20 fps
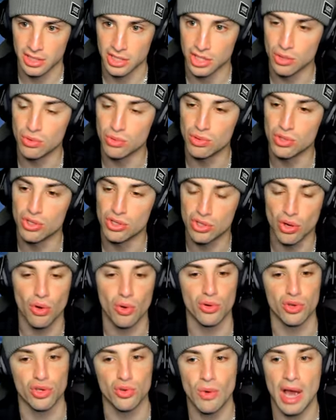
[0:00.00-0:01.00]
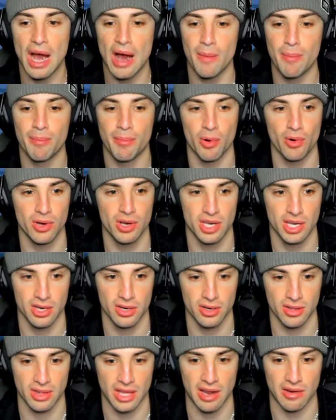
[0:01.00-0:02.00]
You don't. You out bulk
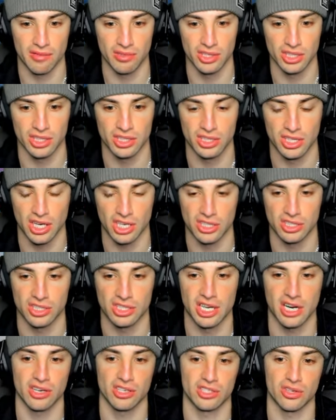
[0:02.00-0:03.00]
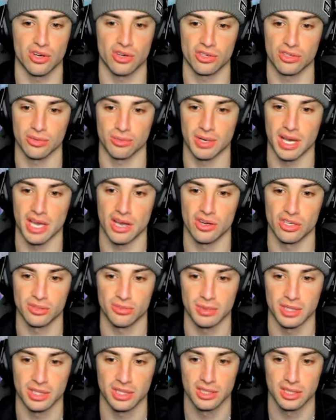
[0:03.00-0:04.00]
here? That really sucks, because Pterosaurus KOs
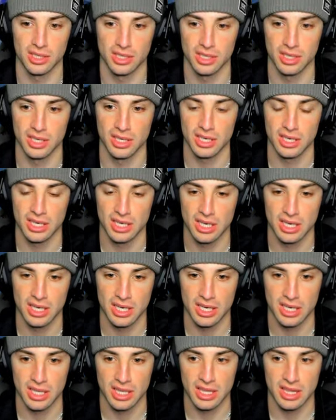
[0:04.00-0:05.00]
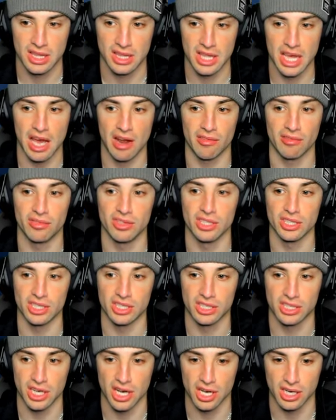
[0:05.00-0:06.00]
me. That really
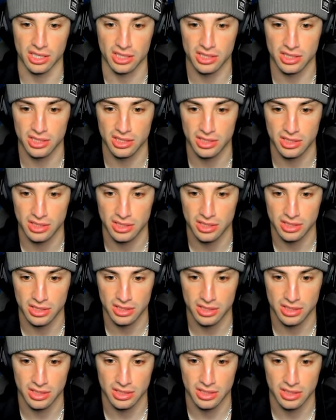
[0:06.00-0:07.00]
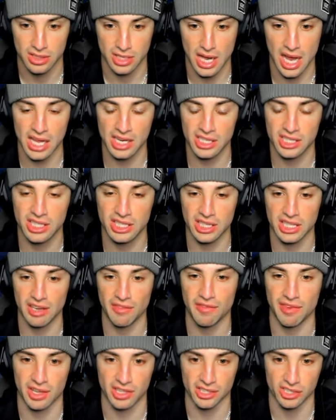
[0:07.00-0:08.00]
sucks. I just need
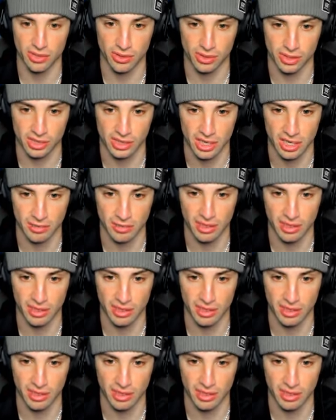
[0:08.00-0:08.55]
Leafeon soaking this up.